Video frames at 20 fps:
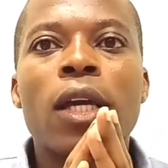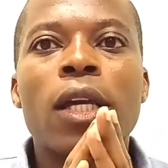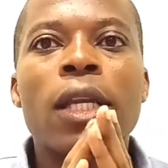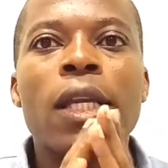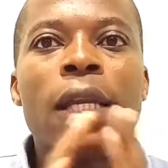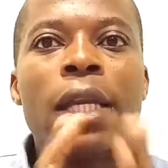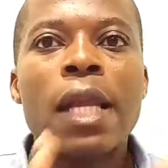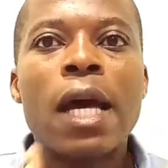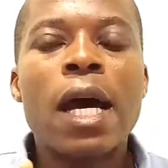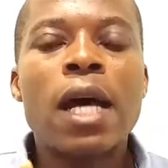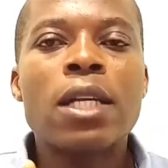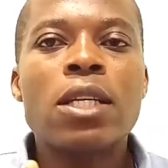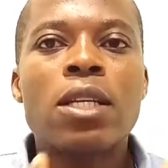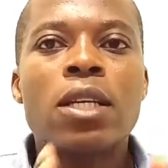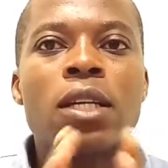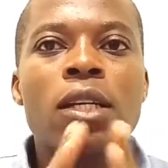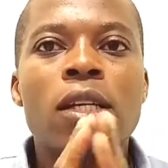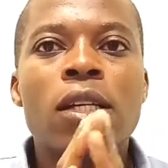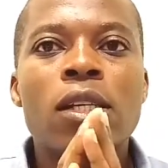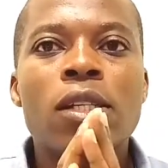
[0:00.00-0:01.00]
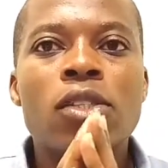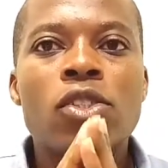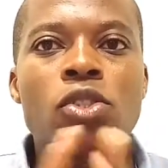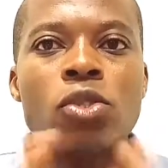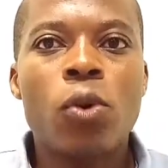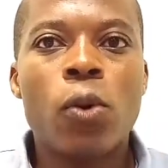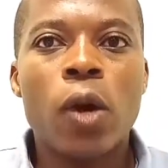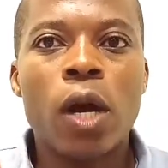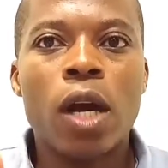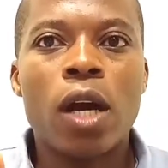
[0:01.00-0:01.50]
in that
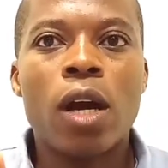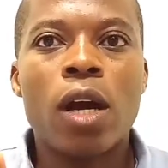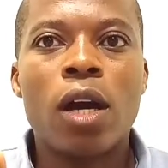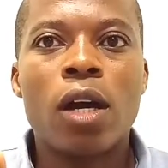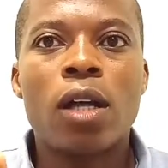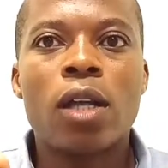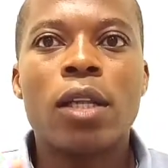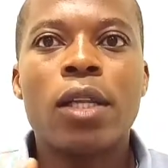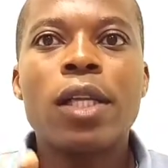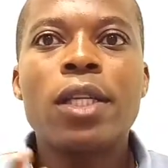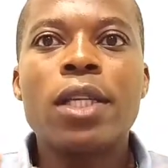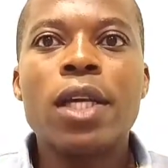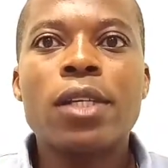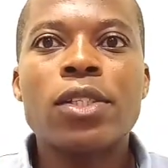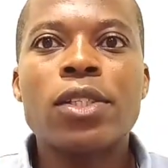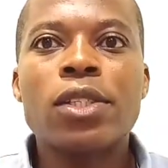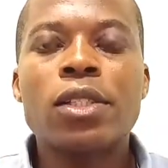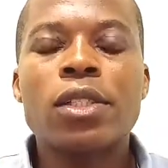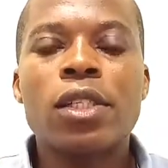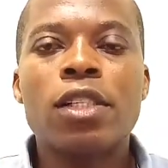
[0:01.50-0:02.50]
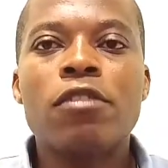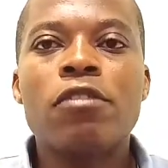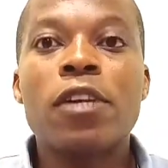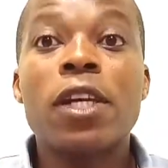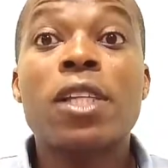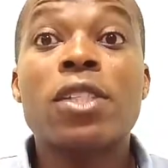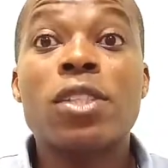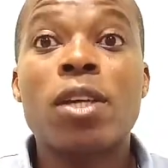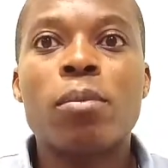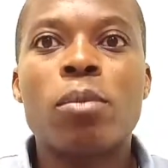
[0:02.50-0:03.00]
stock. Let us
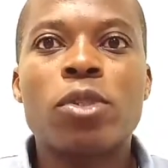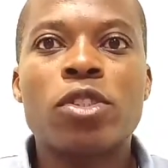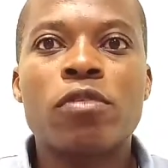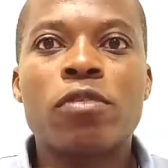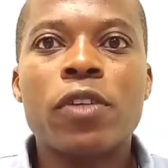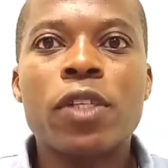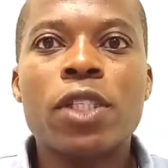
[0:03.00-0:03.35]
give examples.